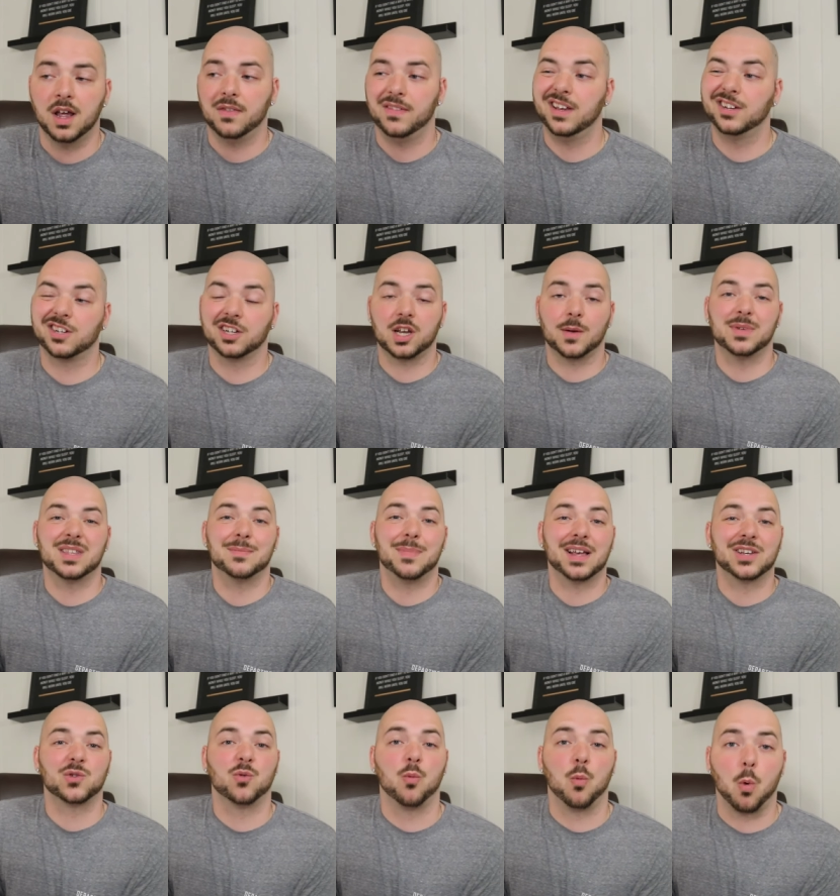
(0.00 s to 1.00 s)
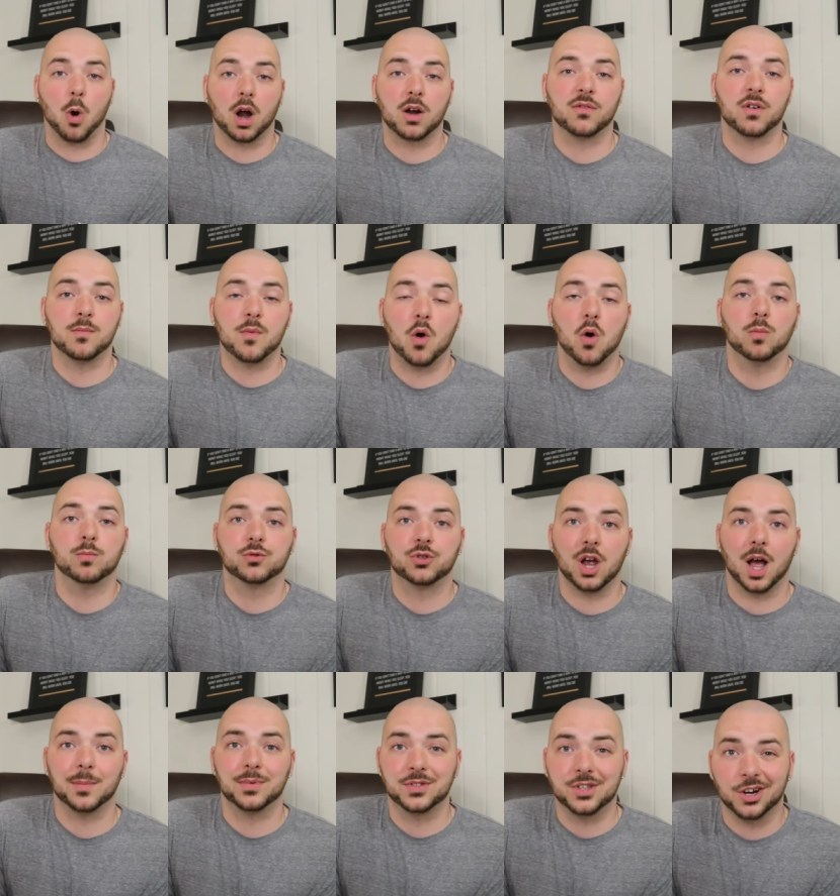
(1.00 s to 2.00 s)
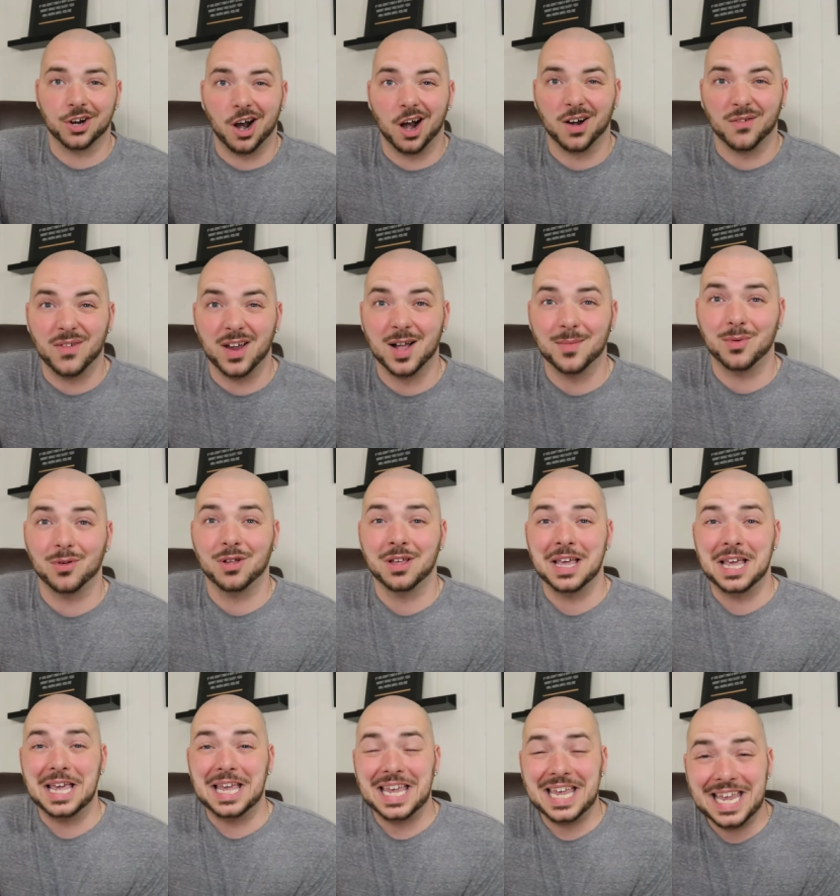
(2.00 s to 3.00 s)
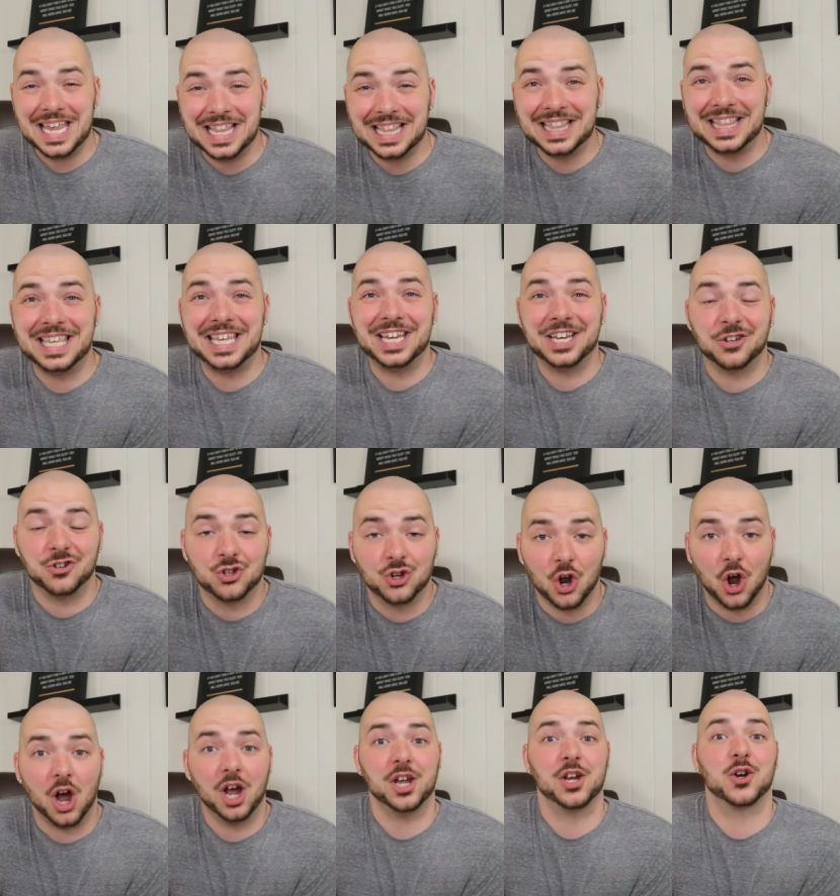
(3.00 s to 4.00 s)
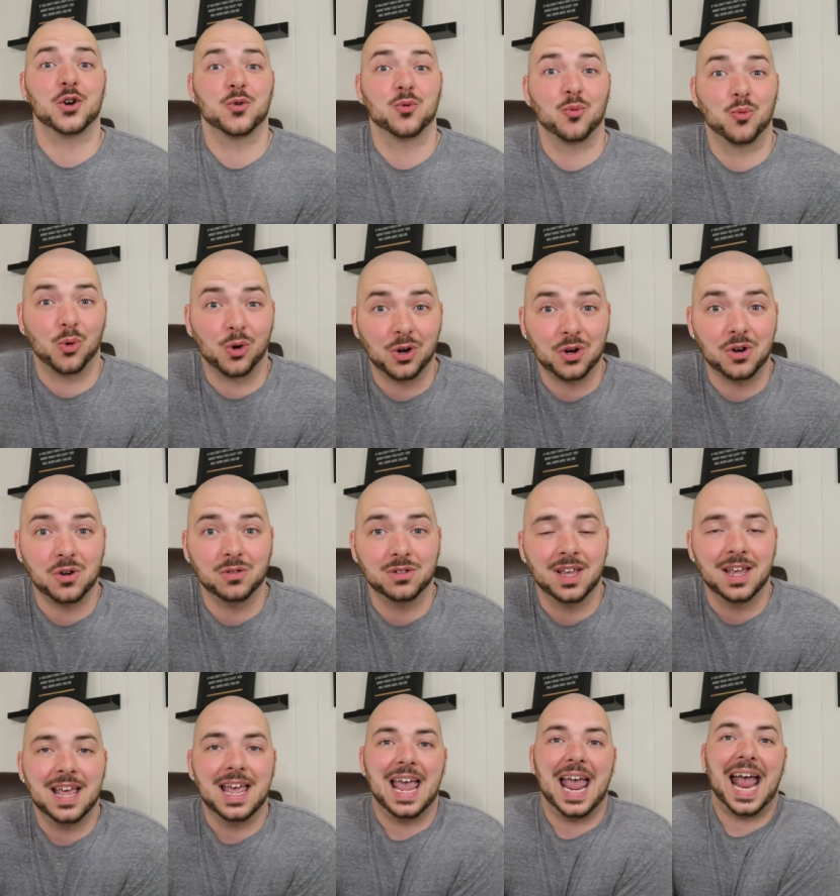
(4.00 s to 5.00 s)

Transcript: These are some of the best work from home jobs that are available in the entire world,